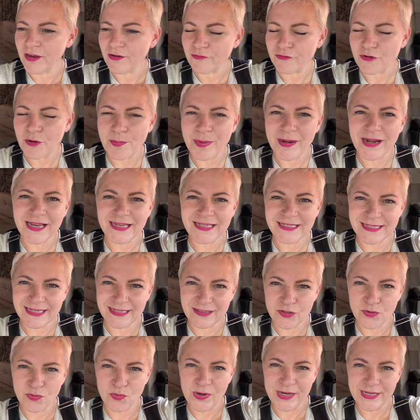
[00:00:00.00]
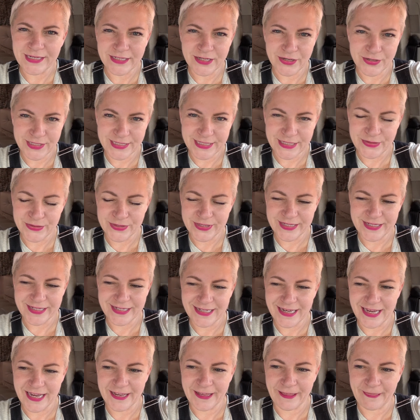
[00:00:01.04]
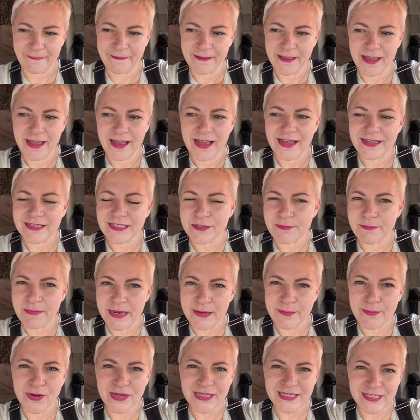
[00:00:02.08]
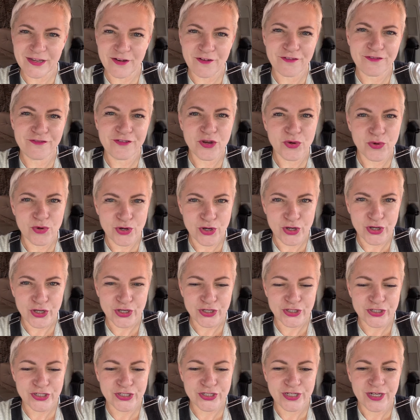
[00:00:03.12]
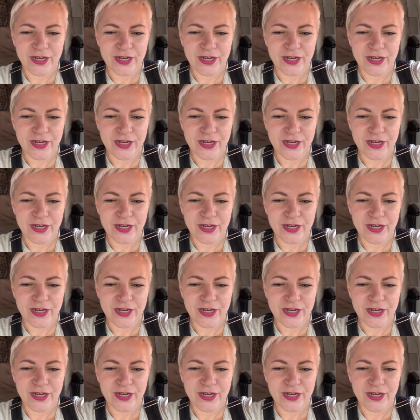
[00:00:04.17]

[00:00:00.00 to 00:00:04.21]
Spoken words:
replacing the windowsills today, and to make myself feel good,